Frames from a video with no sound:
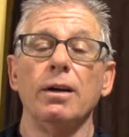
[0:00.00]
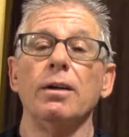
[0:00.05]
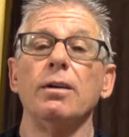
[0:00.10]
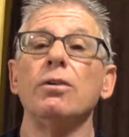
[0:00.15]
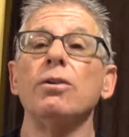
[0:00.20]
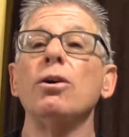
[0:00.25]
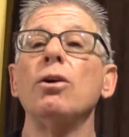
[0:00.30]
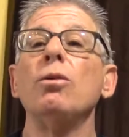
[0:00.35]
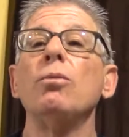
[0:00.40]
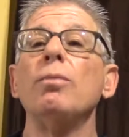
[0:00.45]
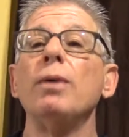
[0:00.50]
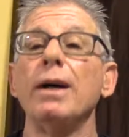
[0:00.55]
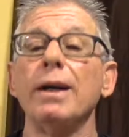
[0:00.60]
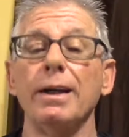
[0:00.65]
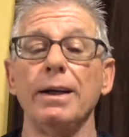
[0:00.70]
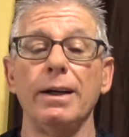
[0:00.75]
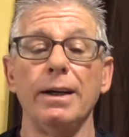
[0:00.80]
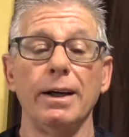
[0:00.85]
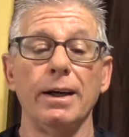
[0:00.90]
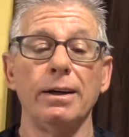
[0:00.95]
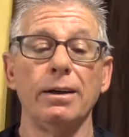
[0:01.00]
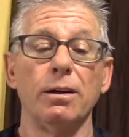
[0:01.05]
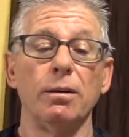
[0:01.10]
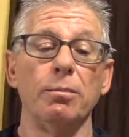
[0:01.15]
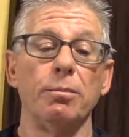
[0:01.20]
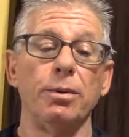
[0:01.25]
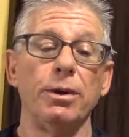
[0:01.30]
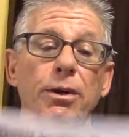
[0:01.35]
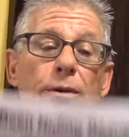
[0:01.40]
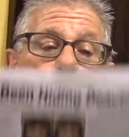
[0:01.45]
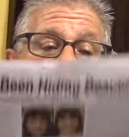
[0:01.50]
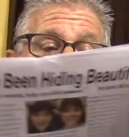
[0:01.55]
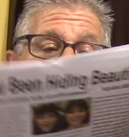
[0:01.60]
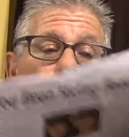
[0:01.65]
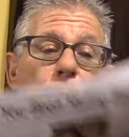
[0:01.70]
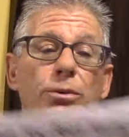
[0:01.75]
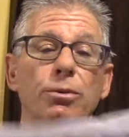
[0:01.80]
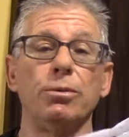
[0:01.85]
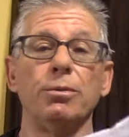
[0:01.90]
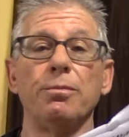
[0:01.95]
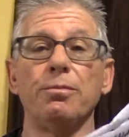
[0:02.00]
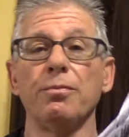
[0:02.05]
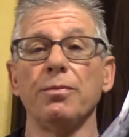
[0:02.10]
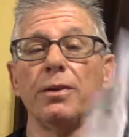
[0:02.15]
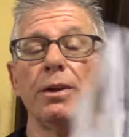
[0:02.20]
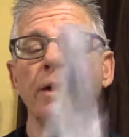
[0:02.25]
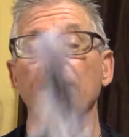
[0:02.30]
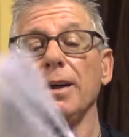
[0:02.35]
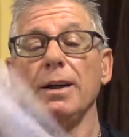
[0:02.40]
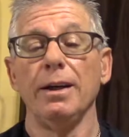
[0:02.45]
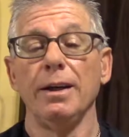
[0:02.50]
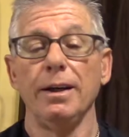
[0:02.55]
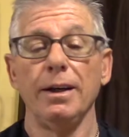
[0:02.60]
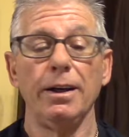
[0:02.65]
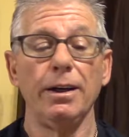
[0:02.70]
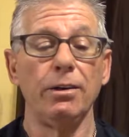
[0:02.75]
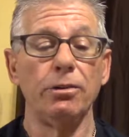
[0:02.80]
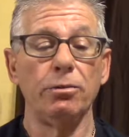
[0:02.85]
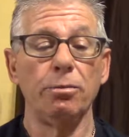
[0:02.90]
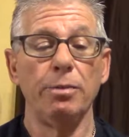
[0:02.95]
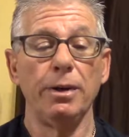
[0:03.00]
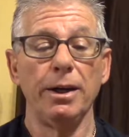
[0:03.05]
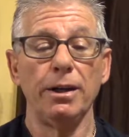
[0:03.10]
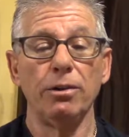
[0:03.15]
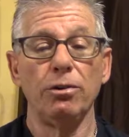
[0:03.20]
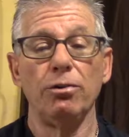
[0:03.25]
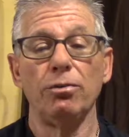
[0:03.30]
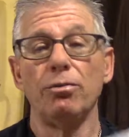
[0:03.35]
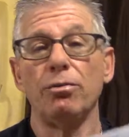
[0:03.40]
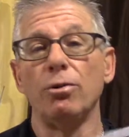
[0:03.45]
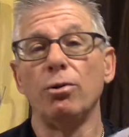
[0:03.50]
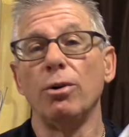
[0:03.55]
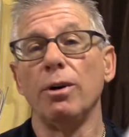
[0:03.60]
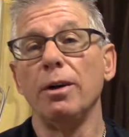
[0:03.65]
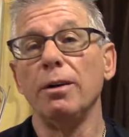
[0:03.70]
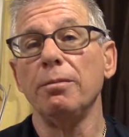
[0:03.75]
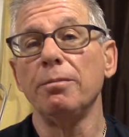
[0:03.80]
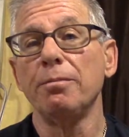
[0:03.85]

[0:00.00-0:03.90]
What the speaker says: Nobody can compete with you. Here's page 4.